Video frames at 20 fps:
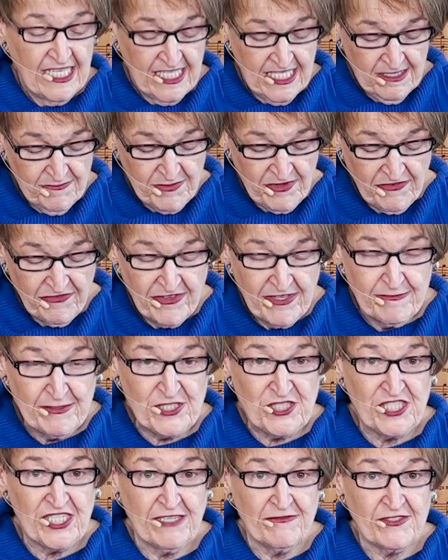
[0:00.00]

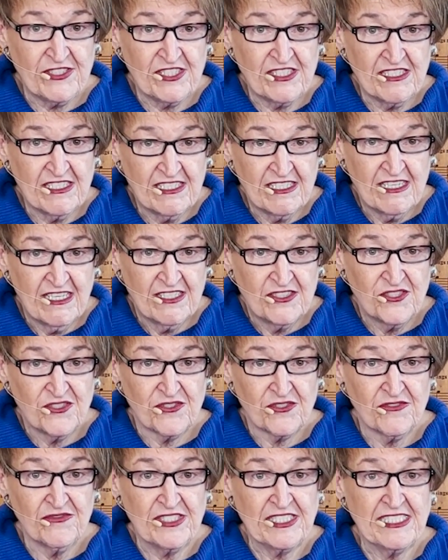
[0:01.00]
Mephibosheth's
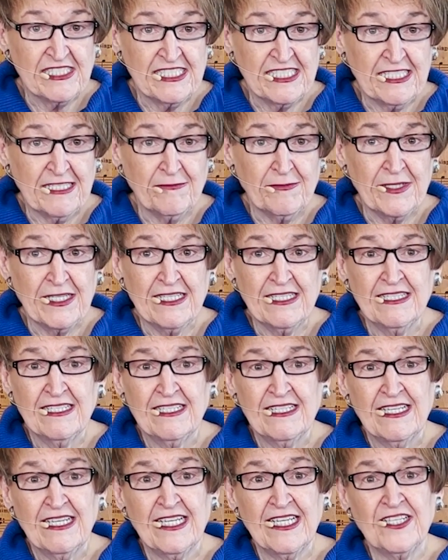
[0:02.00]
servant Ziba,
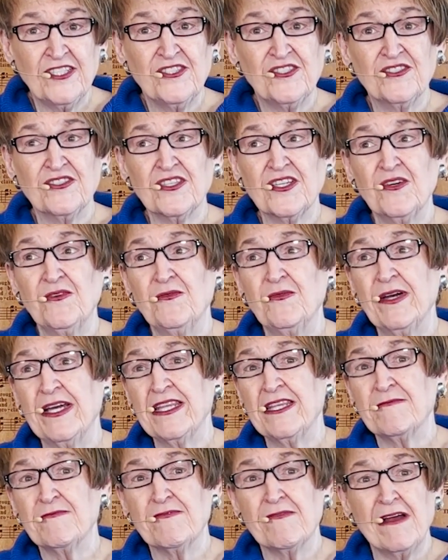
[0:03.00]
he took away
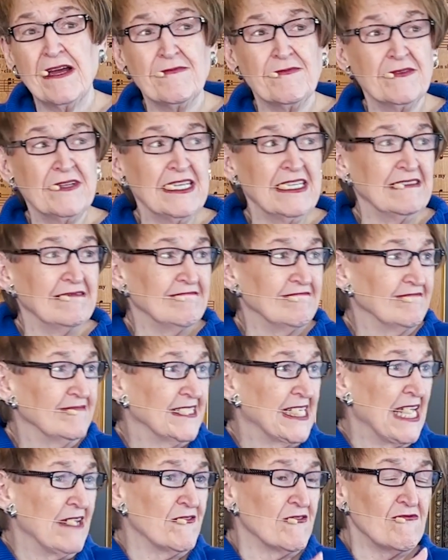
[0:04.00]
the property and
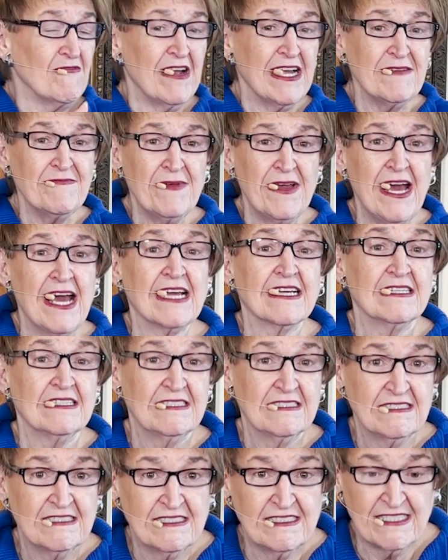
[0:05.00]
gave it right back.
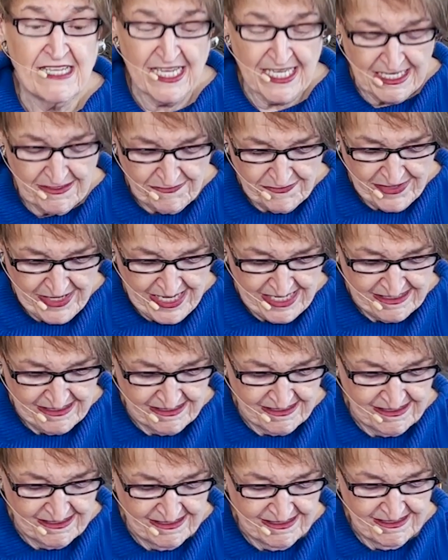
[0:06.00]
Second
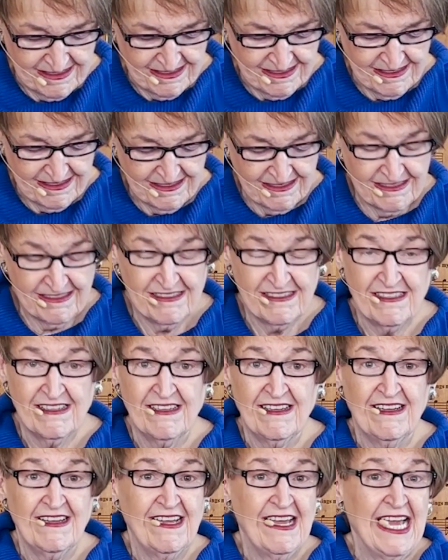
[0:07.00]
best.
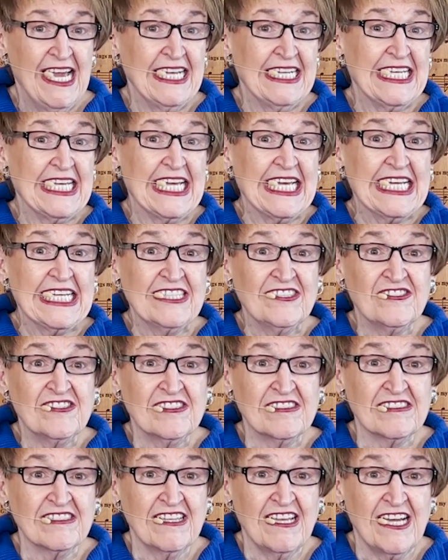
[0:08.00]
And he ends
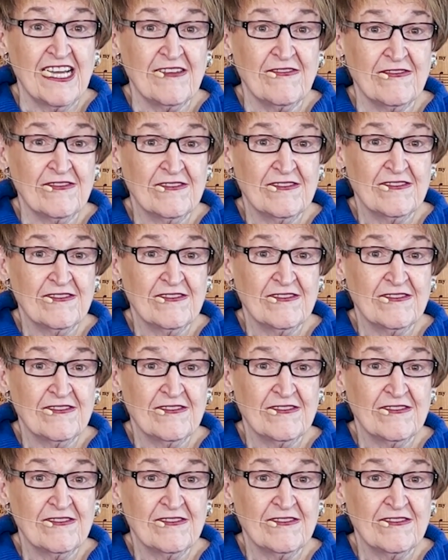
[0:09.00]
his life